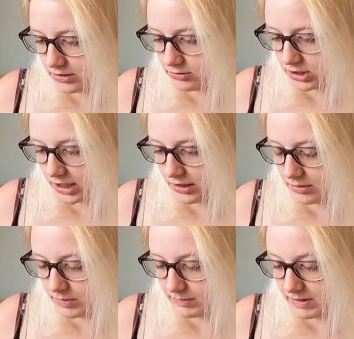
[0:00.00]
who share
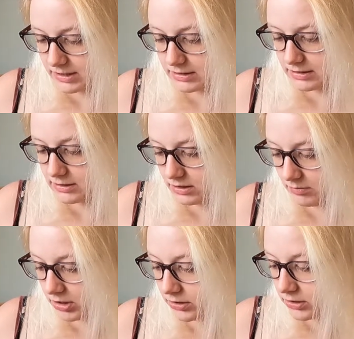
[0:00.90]
her momentous
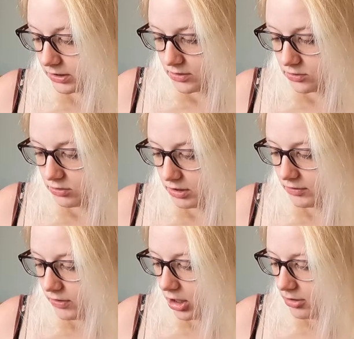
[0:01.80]
summer. A story
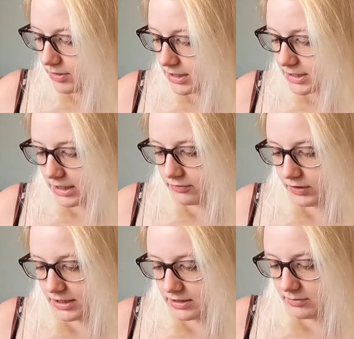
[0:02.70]
of hope and
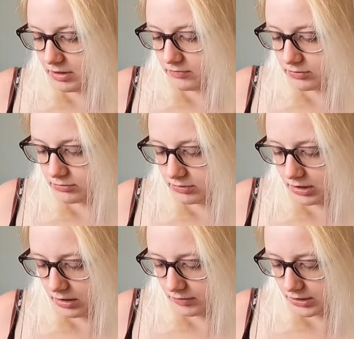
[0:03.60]
sacrifice, and above all,
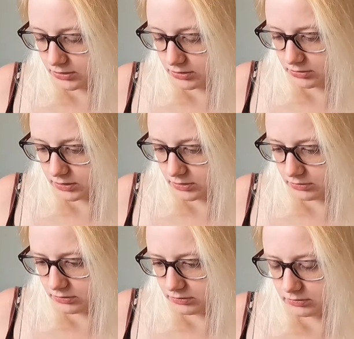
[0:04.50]
courage.
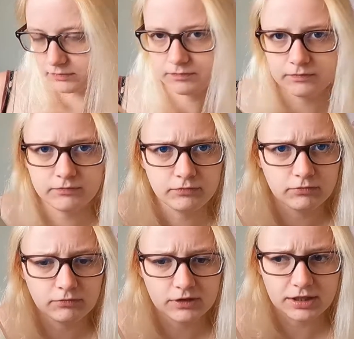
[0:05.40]
Ooh.
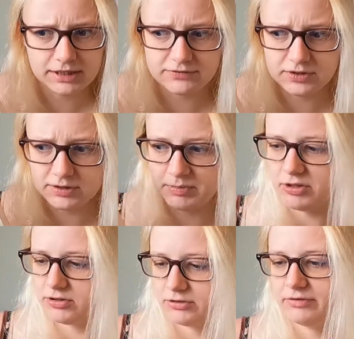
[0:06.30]
This feels
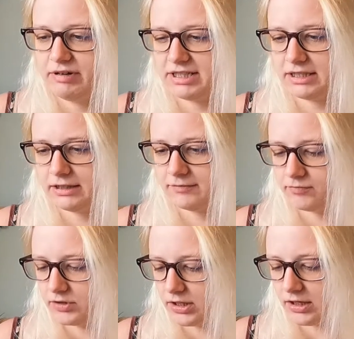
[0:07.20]
emotional already.
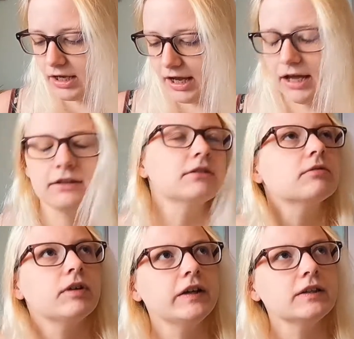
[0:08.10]
And
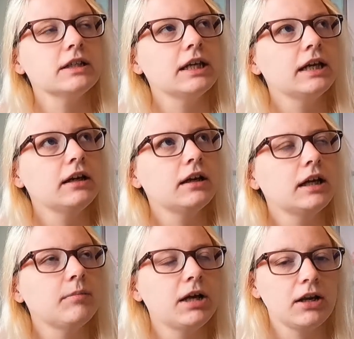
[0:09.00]
recently,
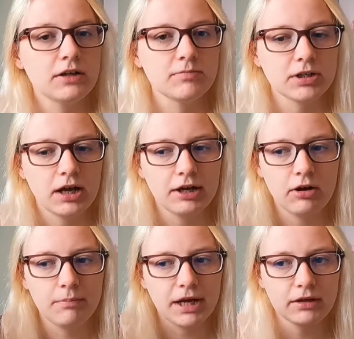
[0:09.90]
in my last book, I
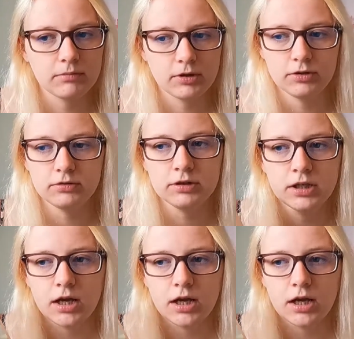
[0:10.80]
got Maggot Moon,